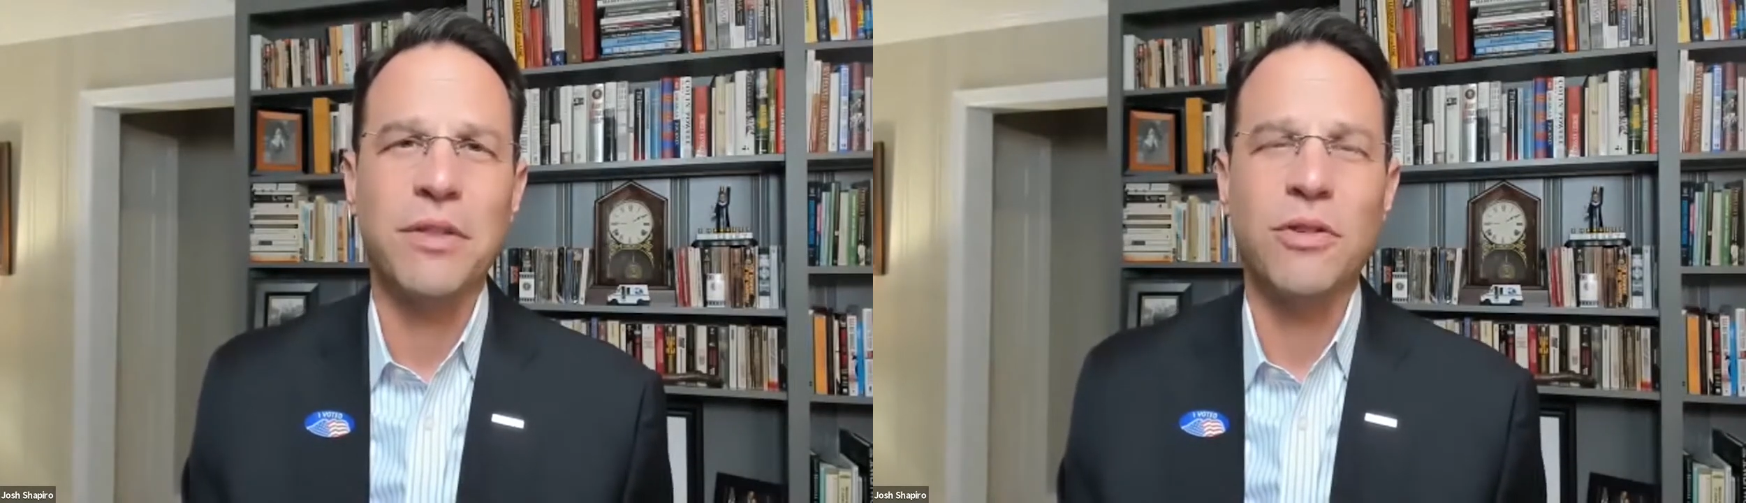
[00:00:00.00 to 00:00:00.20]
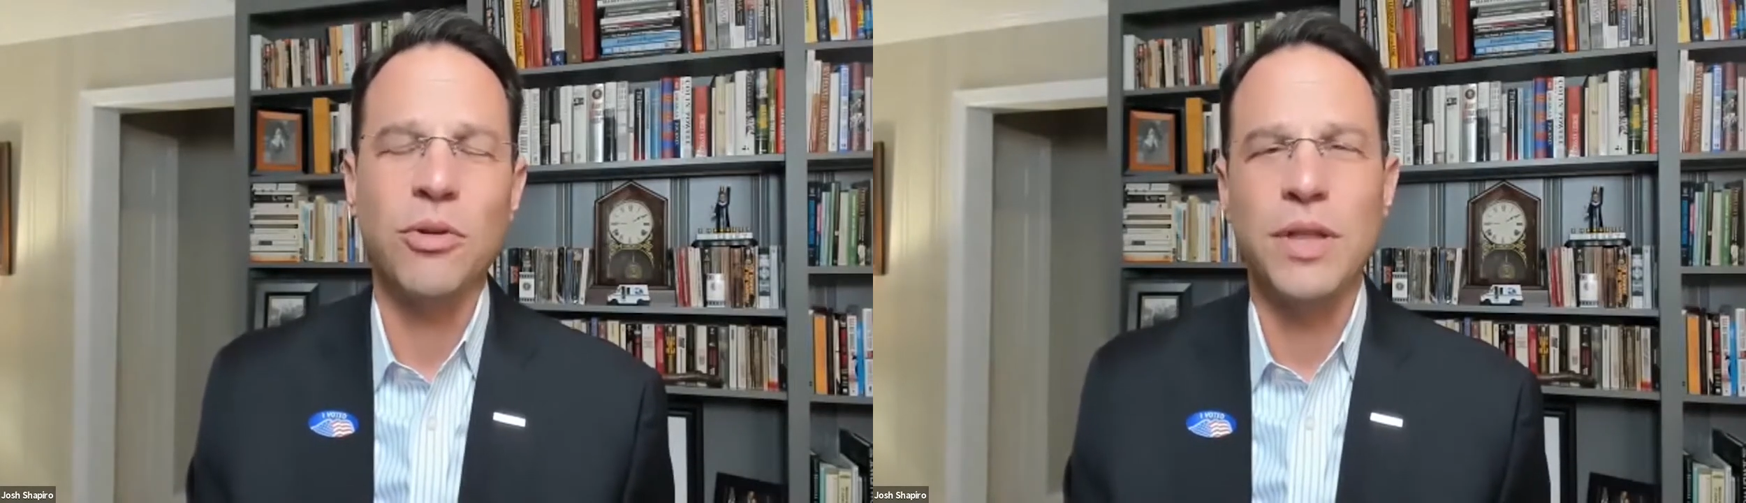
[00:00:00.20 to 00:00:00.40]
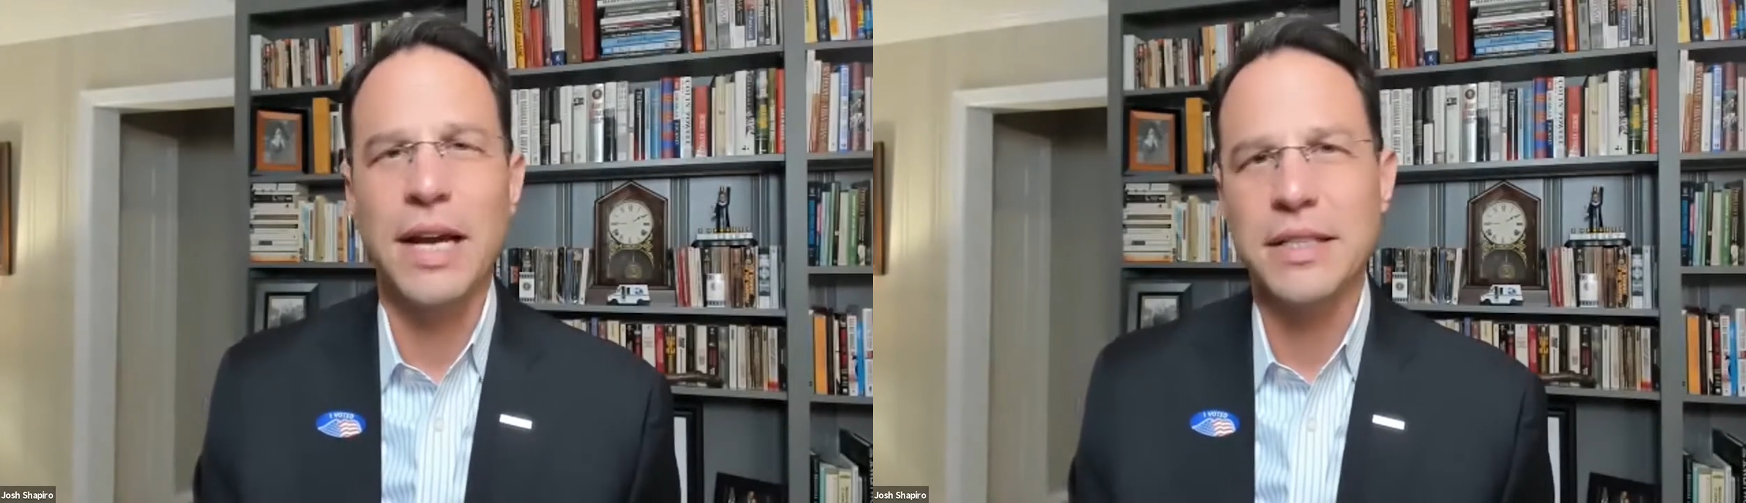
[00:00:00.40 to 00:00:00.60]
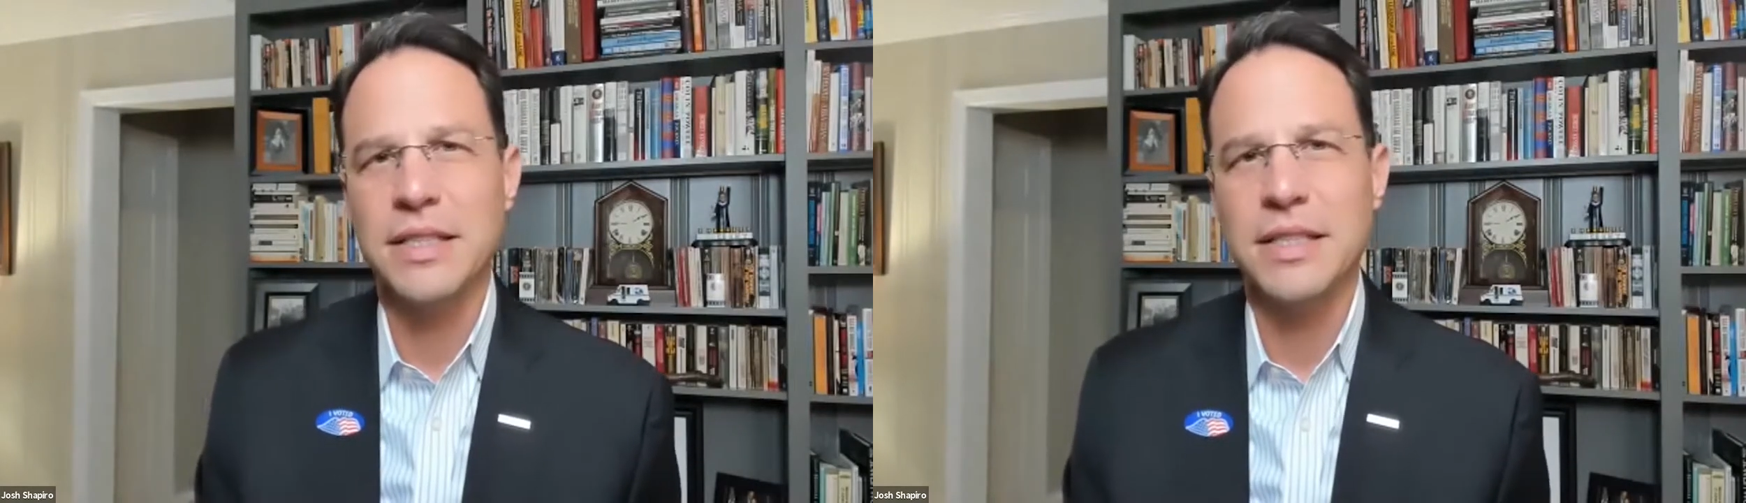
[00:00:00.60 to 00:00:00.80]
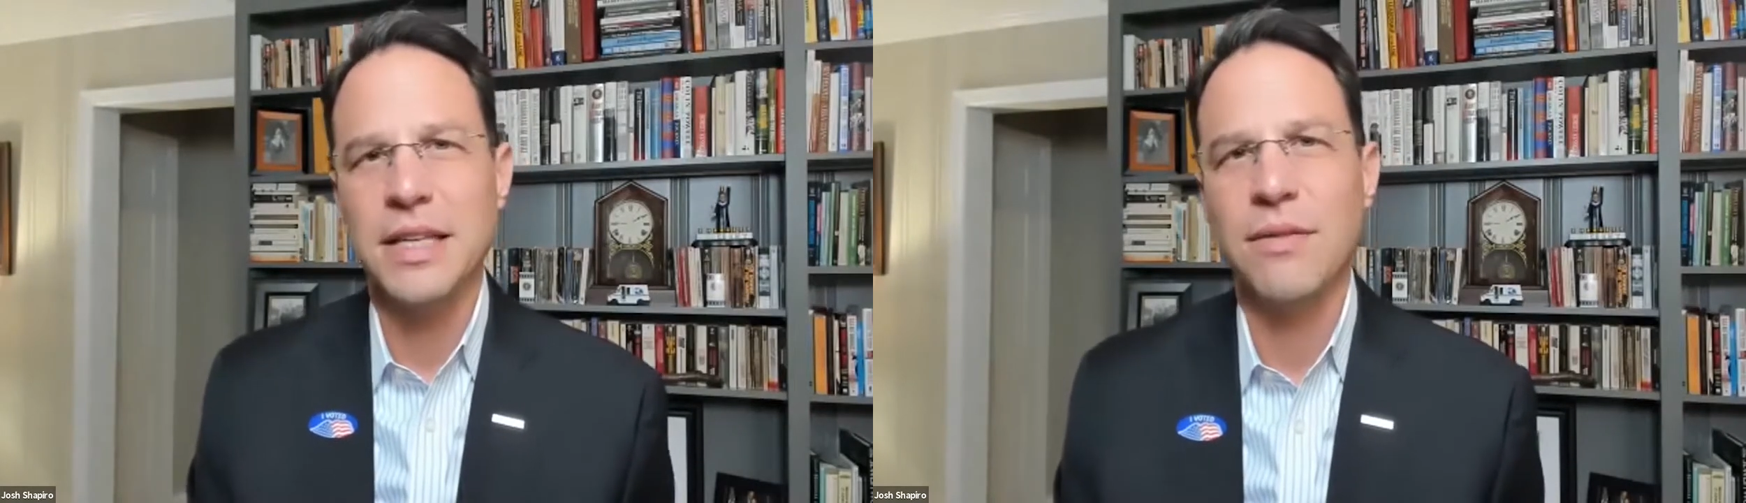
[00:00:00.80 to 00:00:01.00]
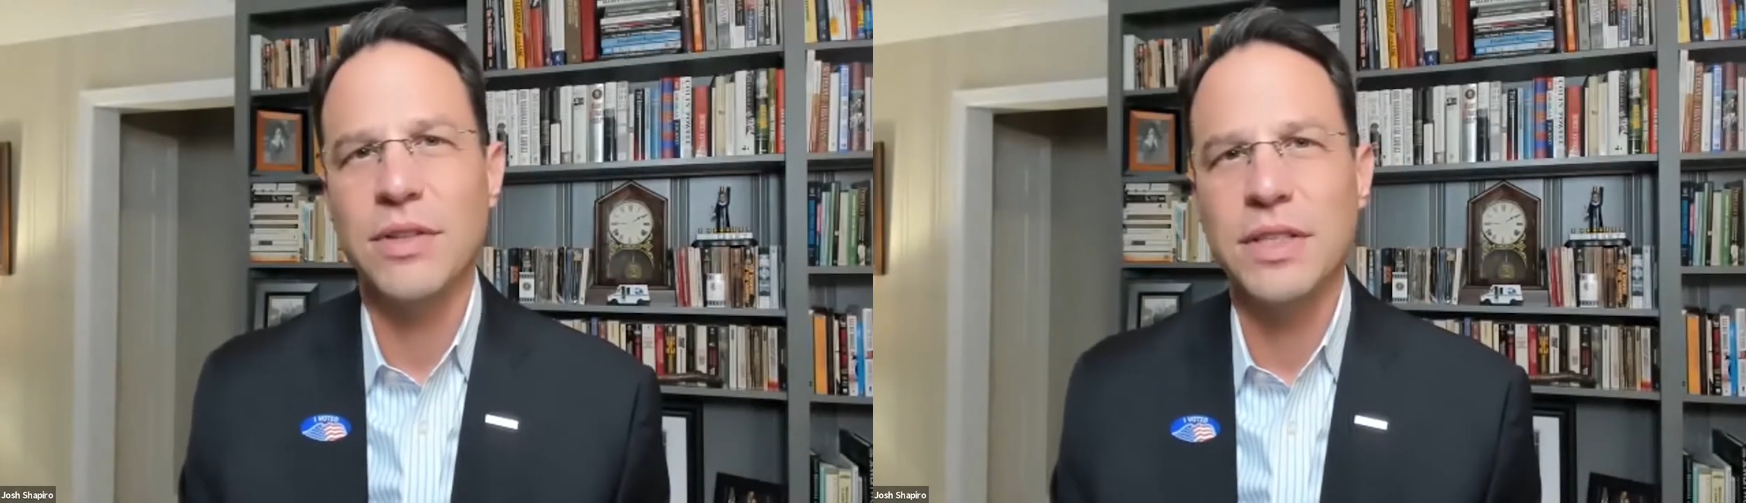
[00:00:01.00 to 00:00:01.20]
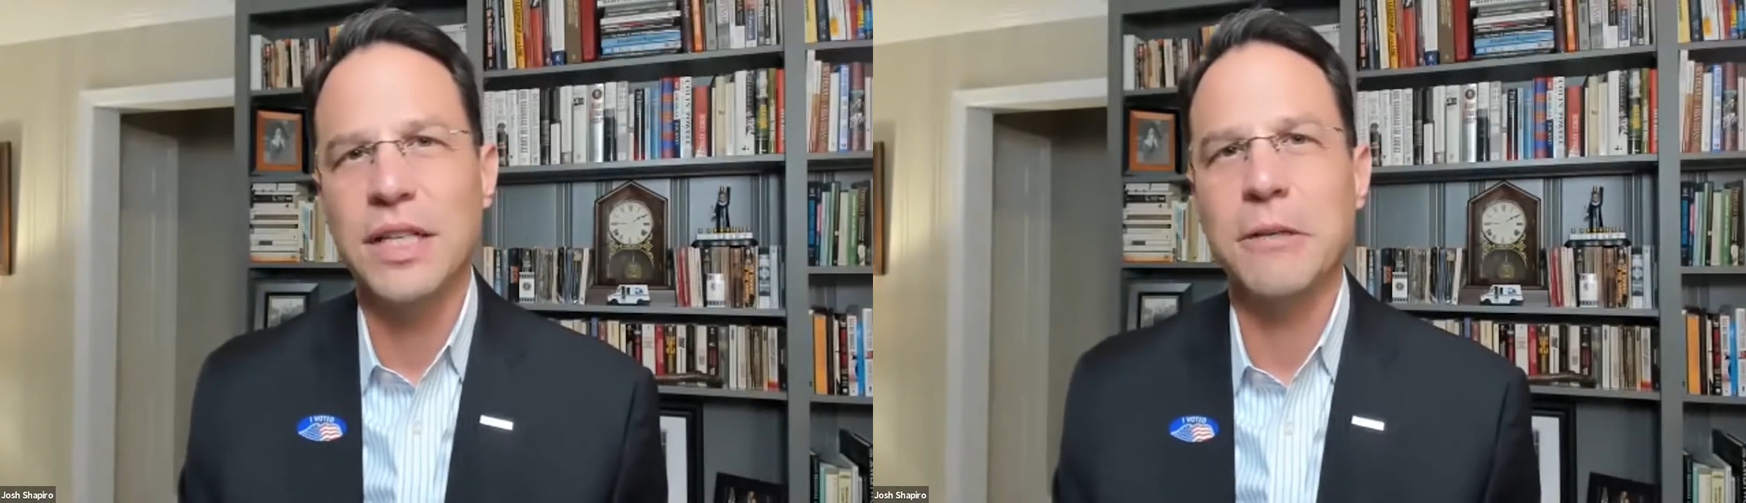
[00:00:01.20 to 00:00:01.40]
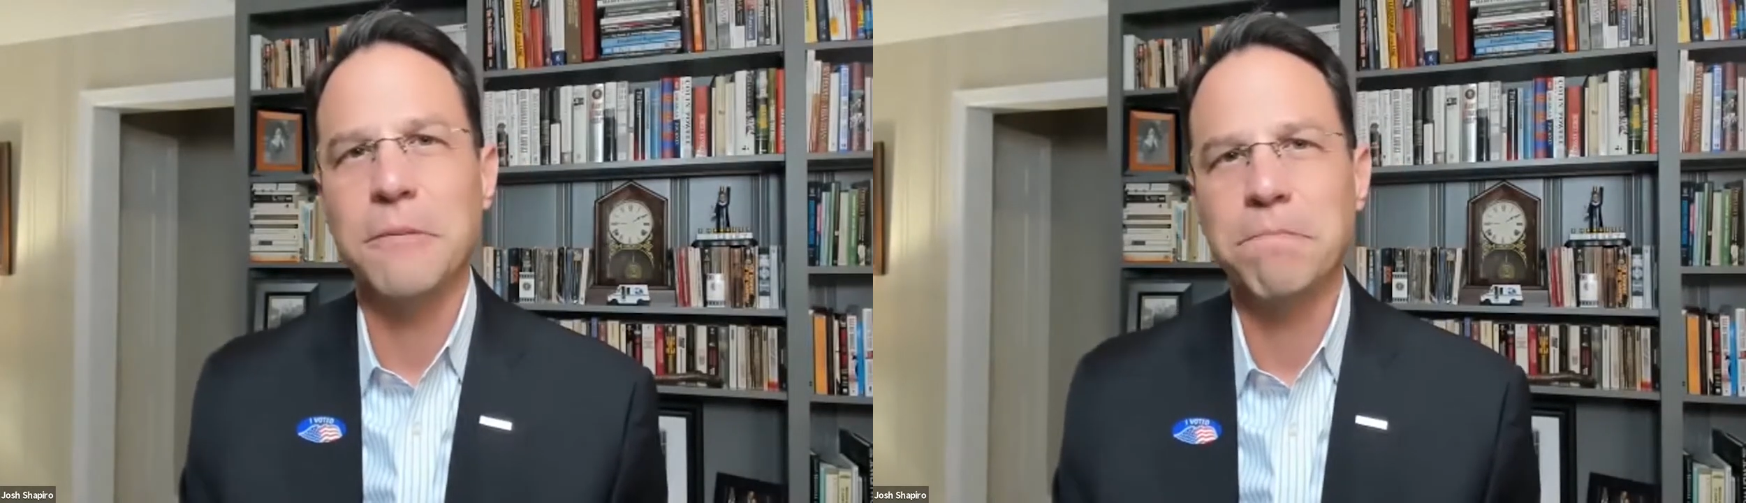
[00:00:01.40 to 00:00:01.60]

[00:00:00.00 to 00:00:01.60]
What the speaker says: 2017.